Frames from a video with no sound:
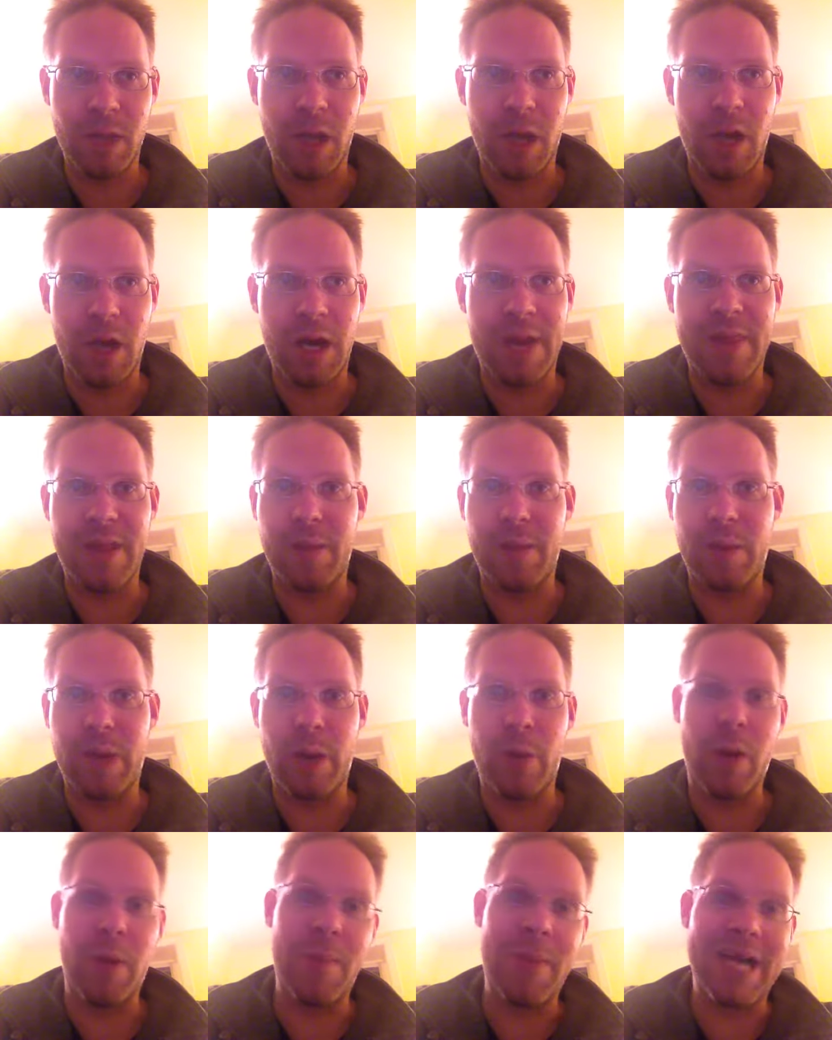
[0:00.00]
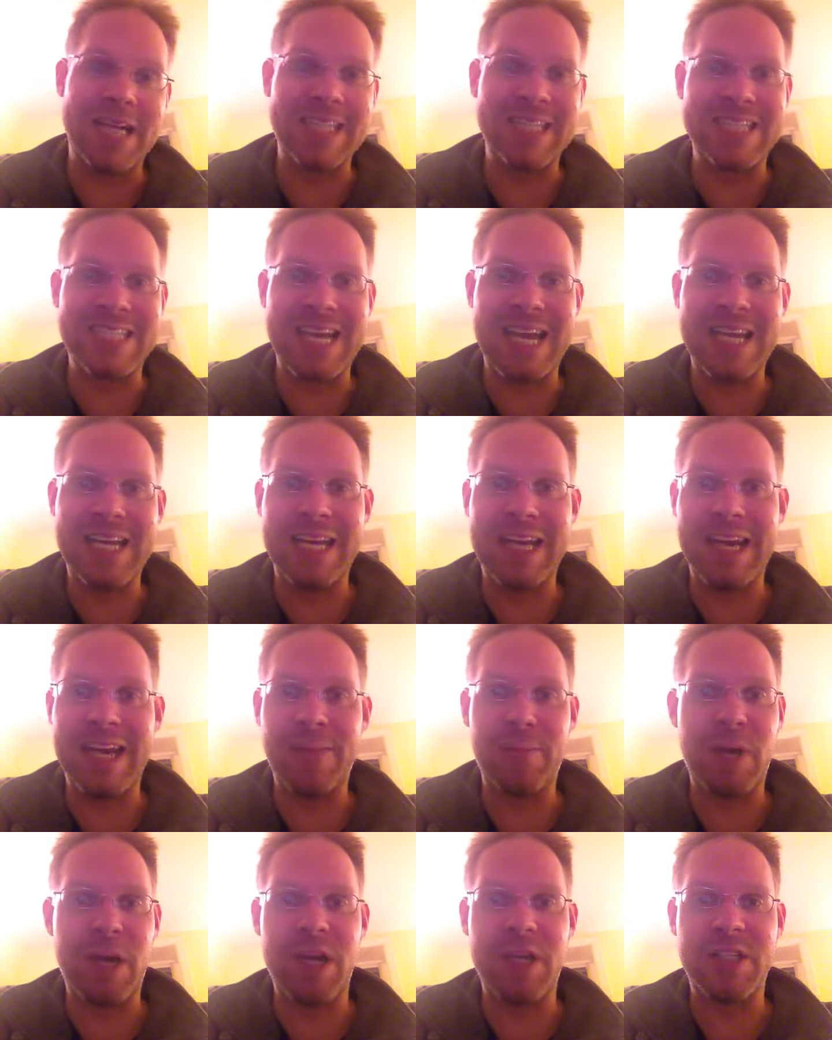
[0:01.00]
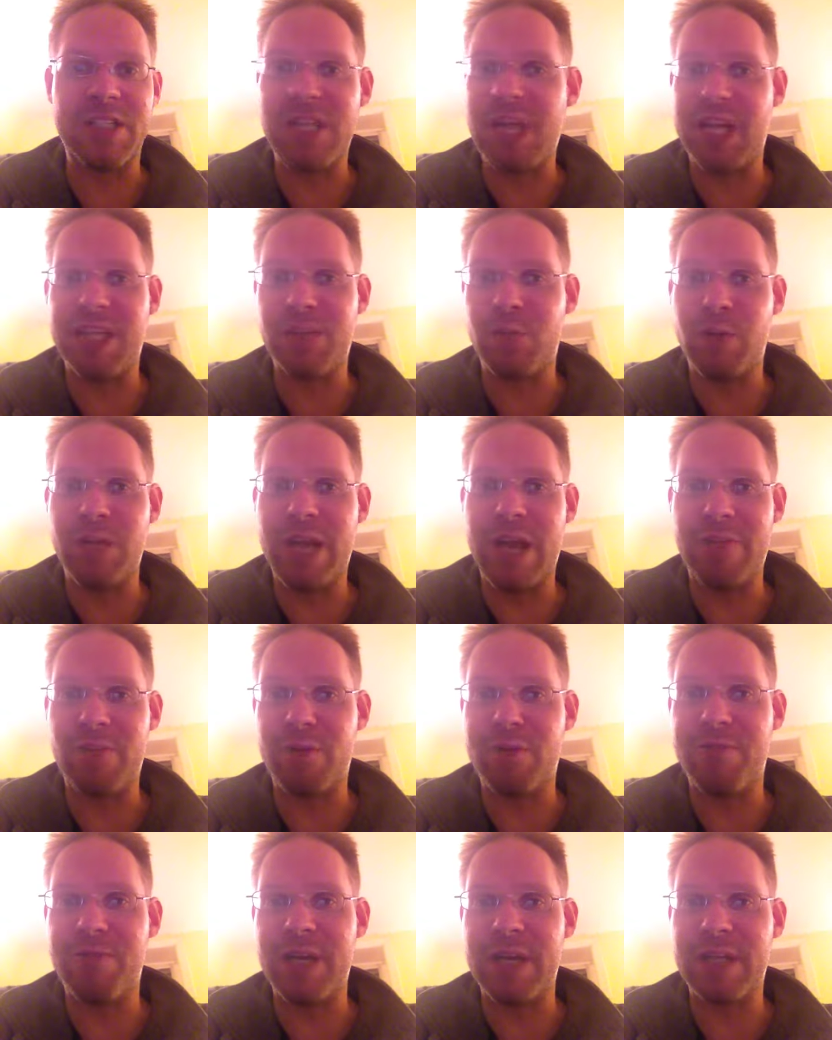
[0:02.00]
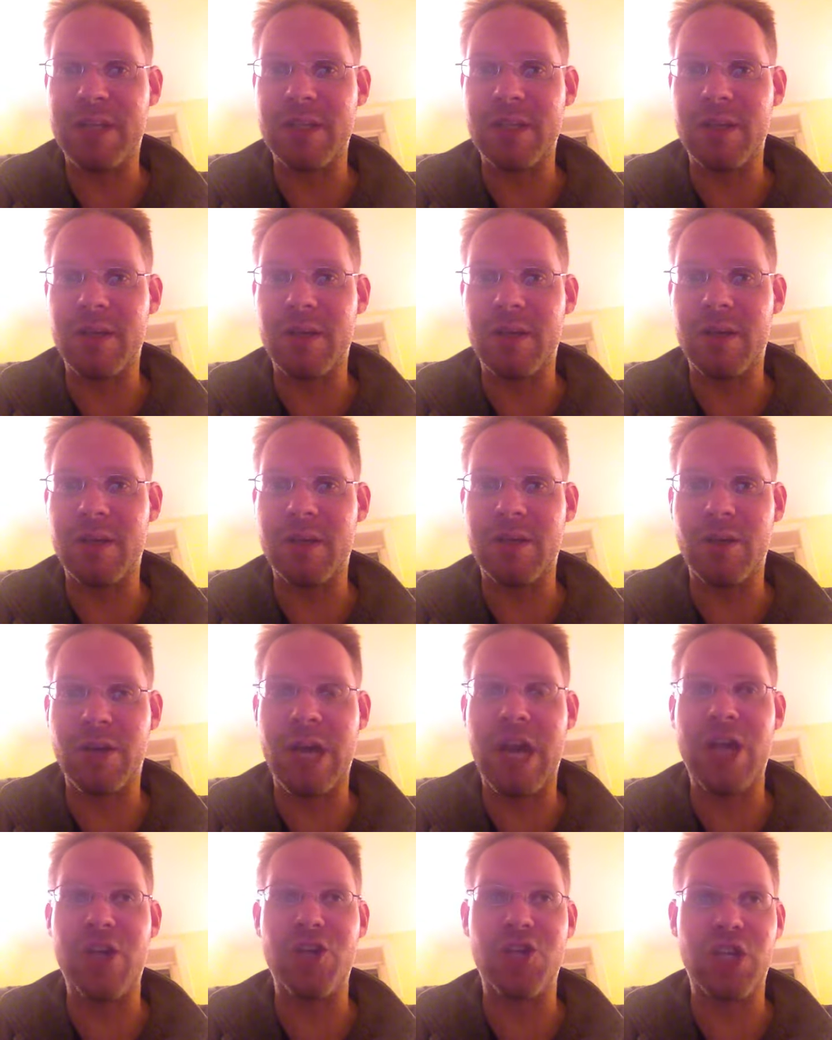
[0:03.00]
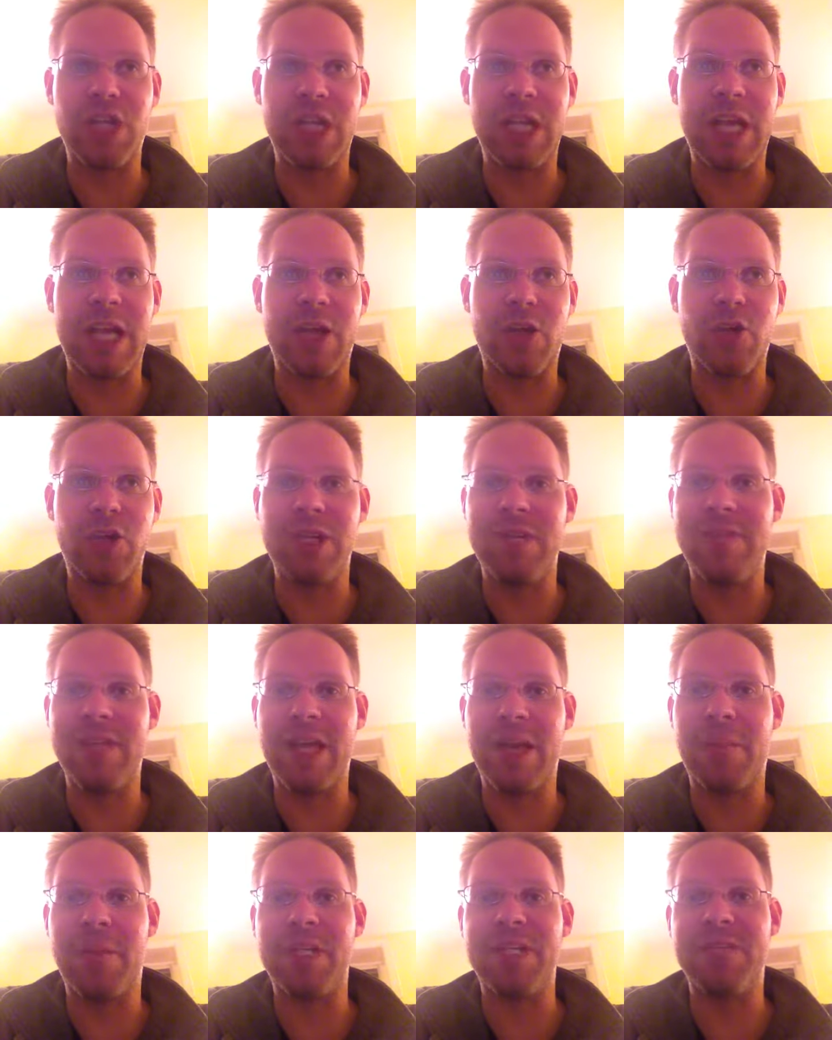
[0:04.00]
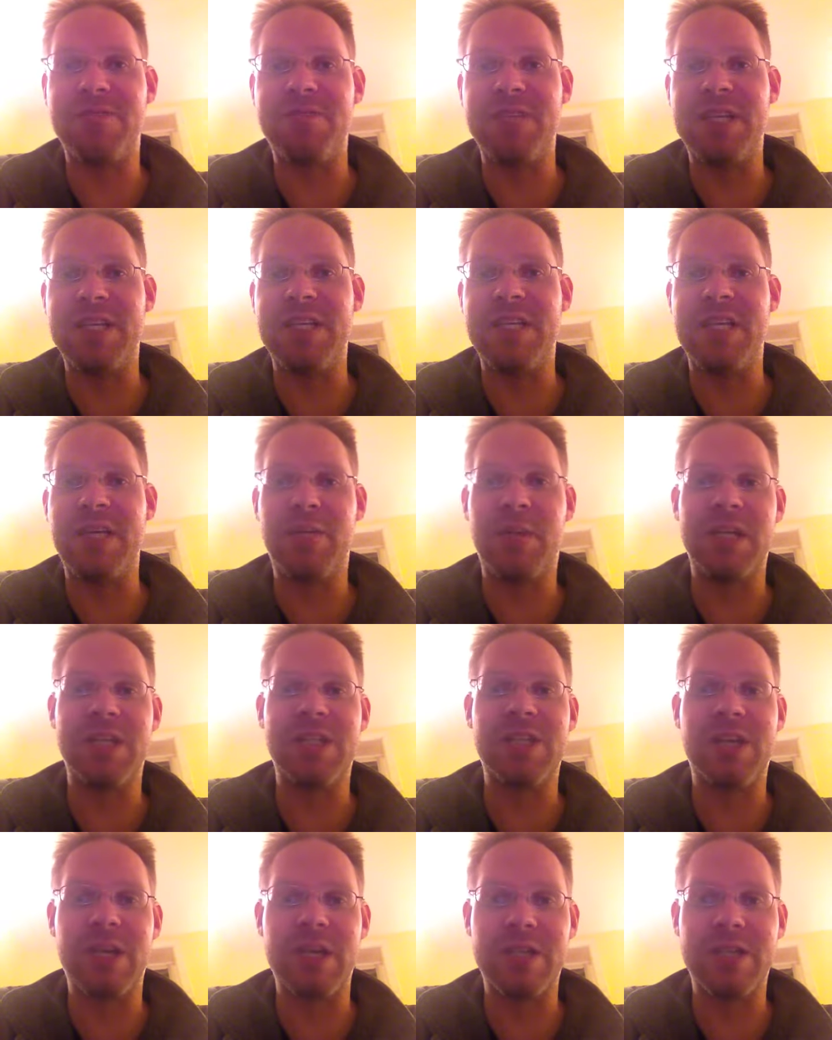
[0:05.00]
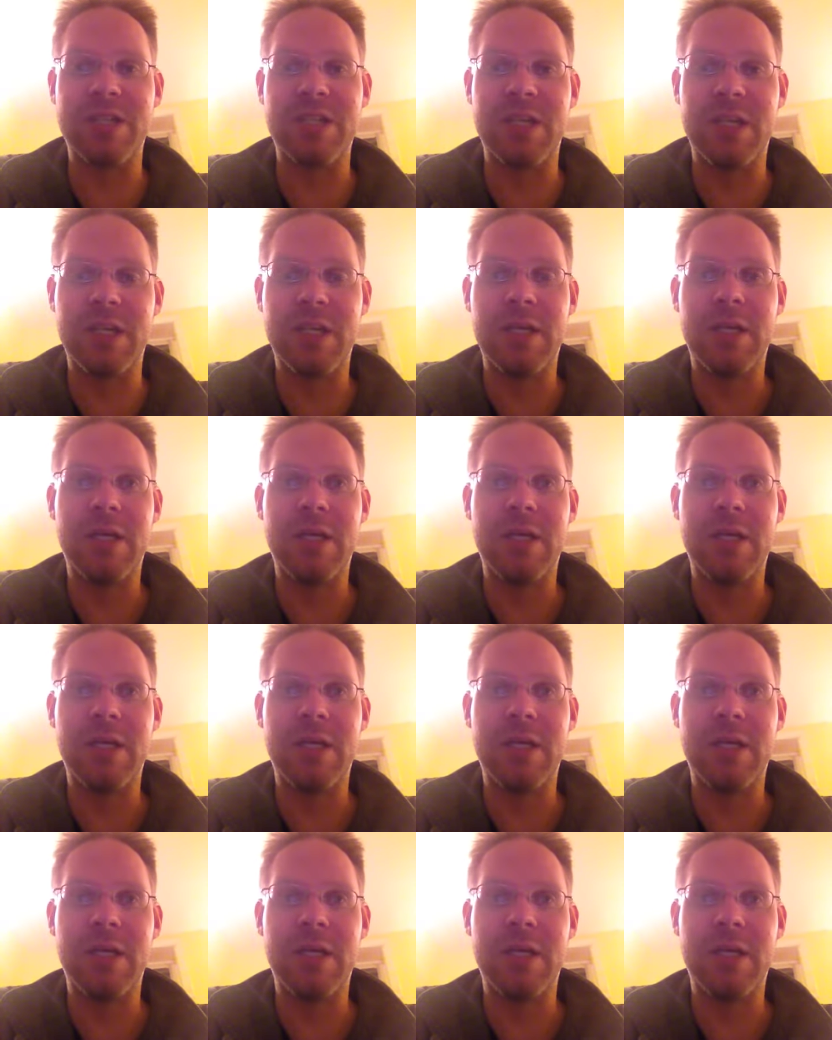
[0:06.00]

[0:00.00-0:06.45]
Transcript: Uh, and then when I went back to skate again, my skates would never fit. Uh, occasionally, I couldn't even get my feet in my skates.